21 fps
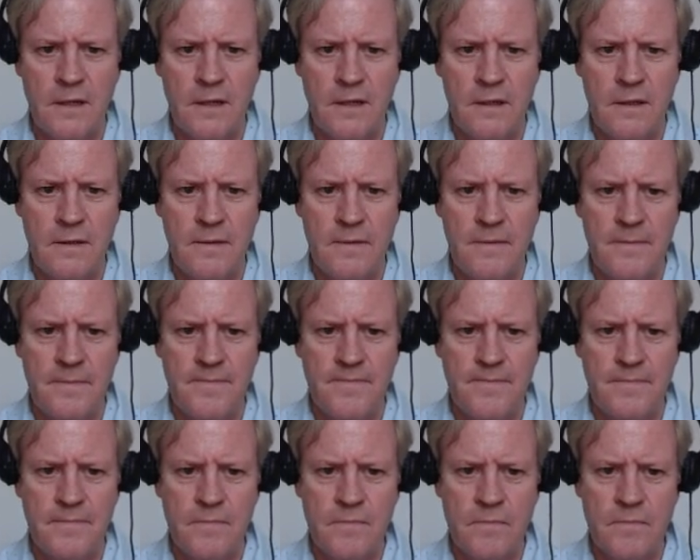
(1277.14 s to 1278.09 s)

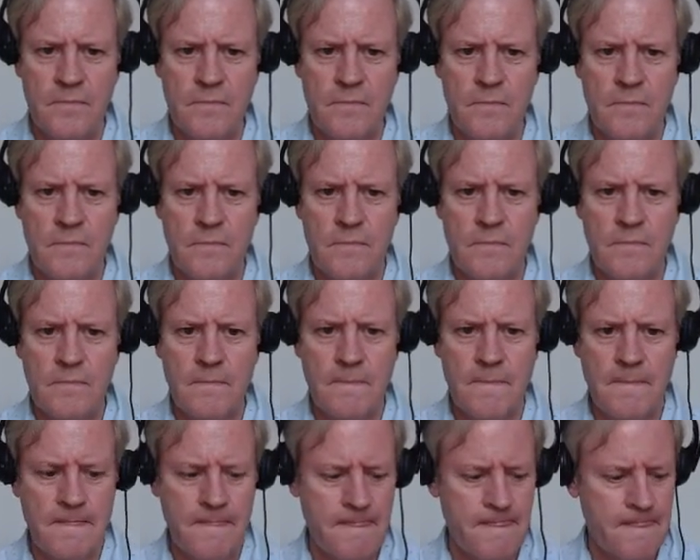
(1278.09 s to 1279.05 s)

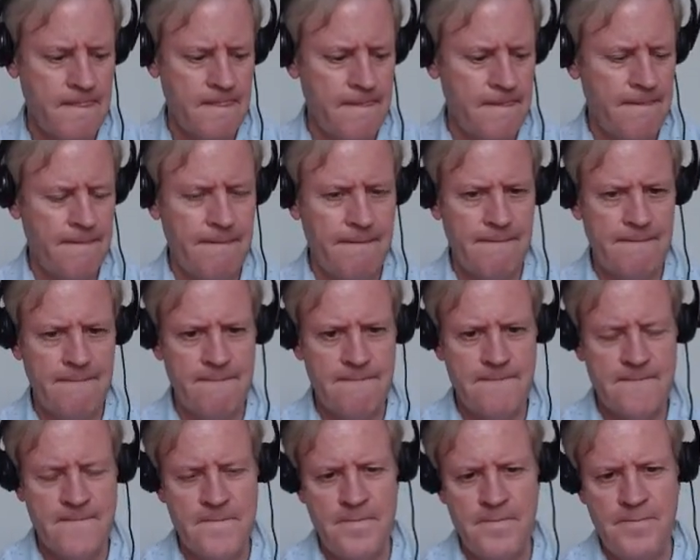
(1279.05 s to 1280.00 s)

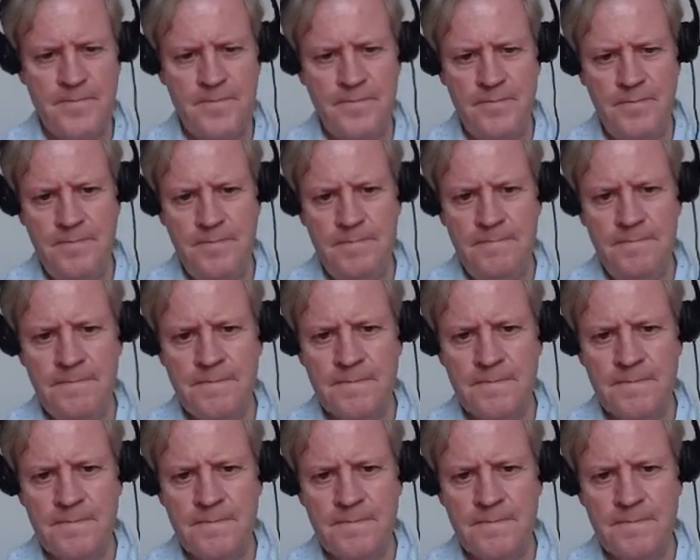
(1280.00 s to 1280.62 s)
This person isn't speaking.